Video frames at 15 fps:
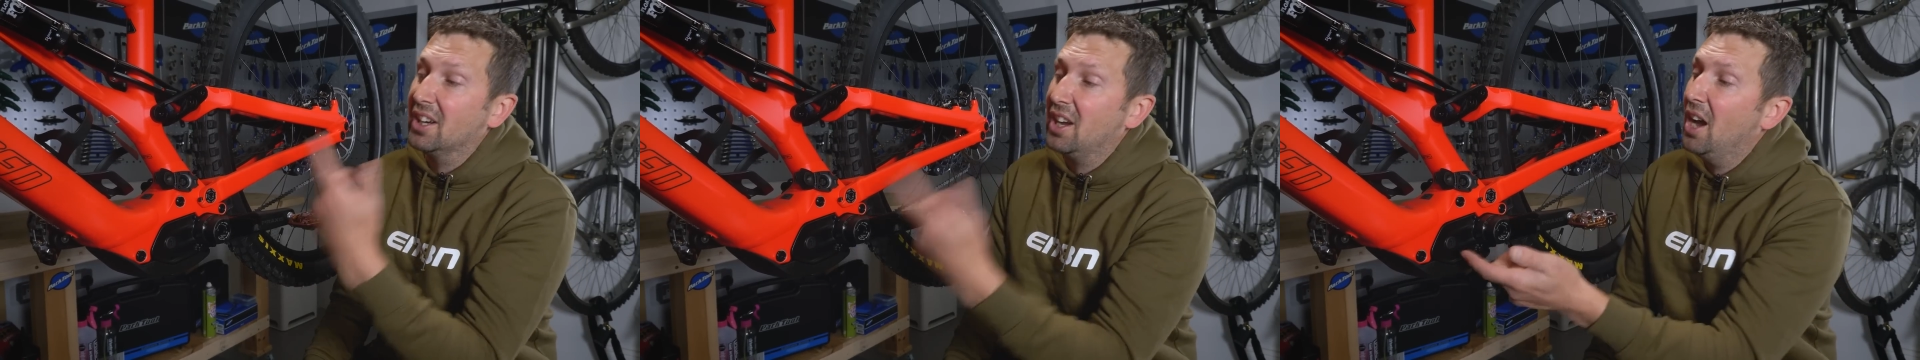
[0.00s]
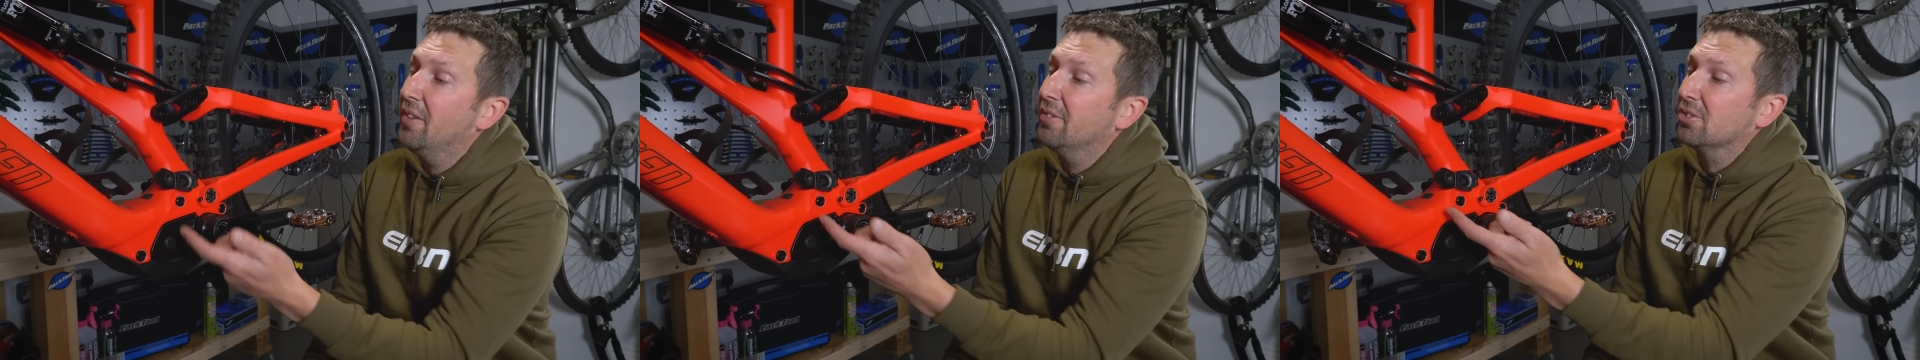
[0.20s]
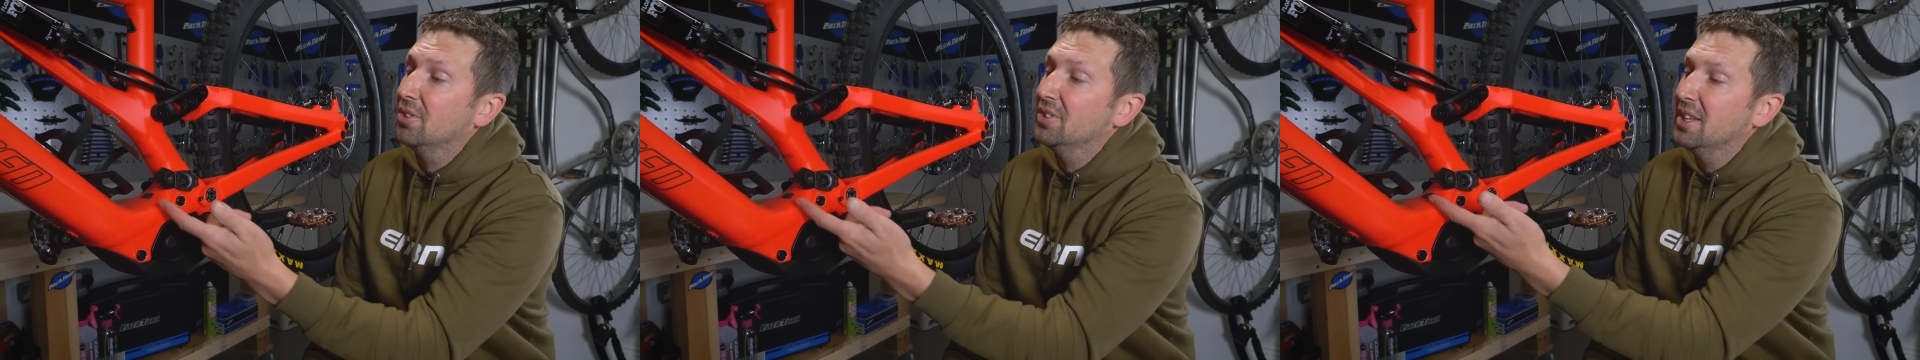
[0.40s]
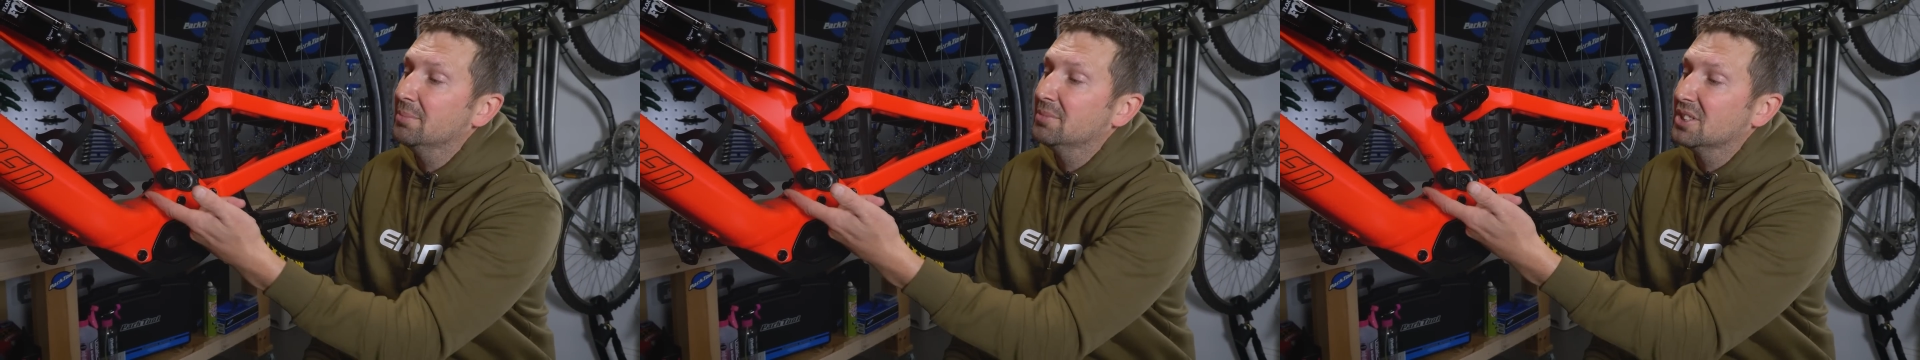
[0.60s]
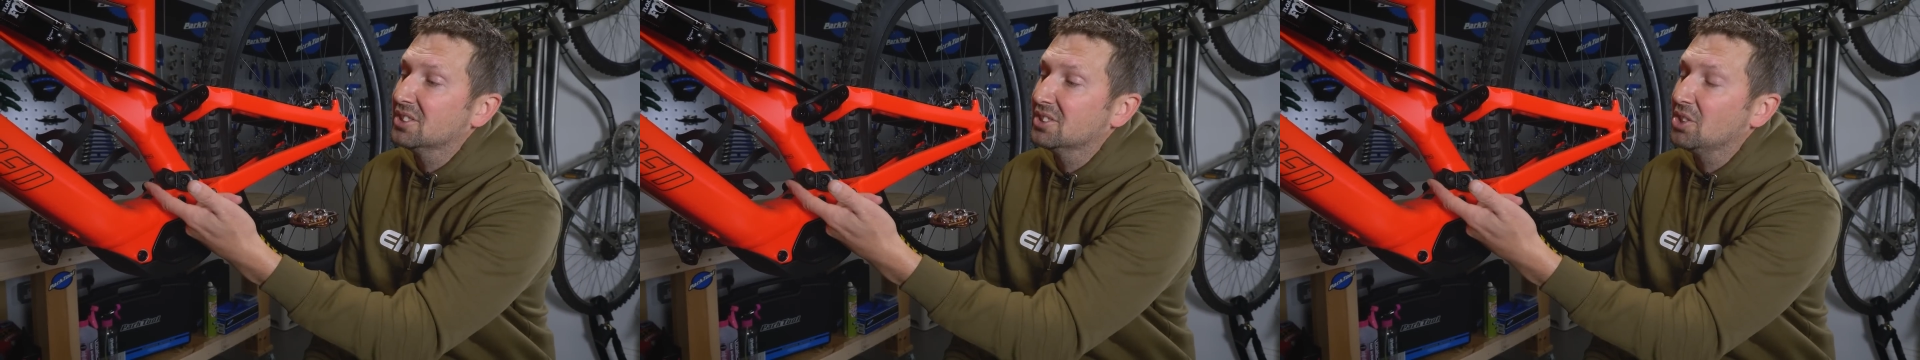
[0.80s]
cover on
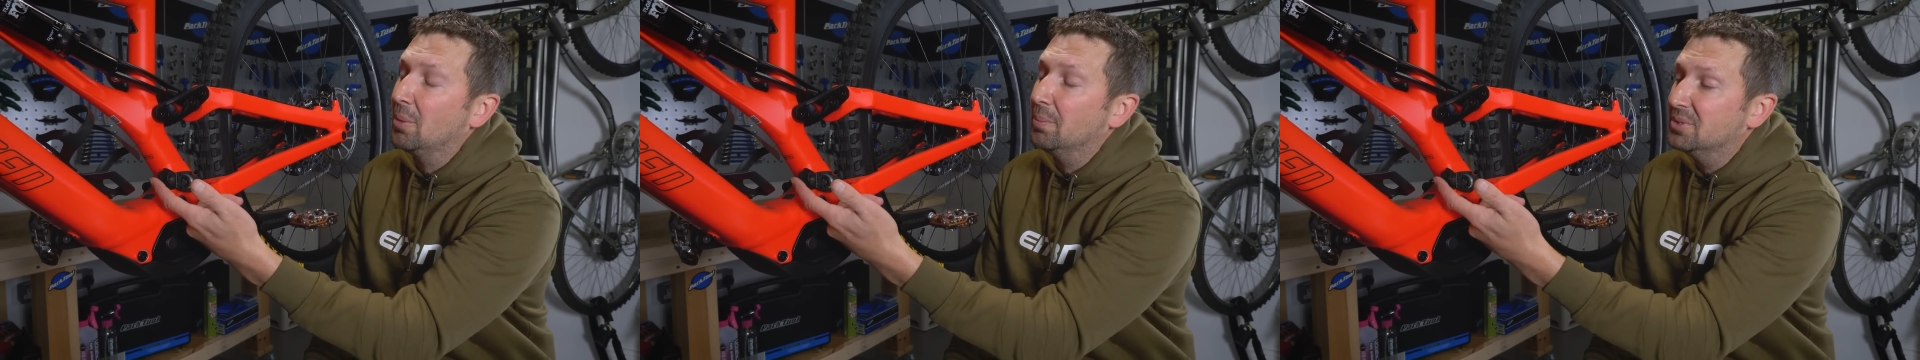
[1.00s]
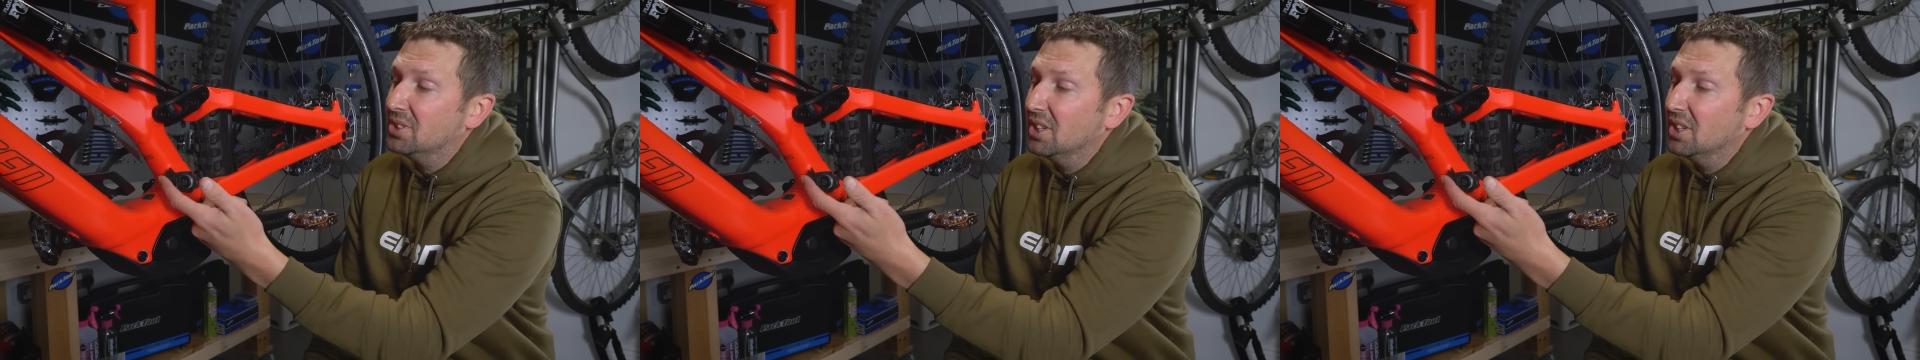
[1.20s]
them to stop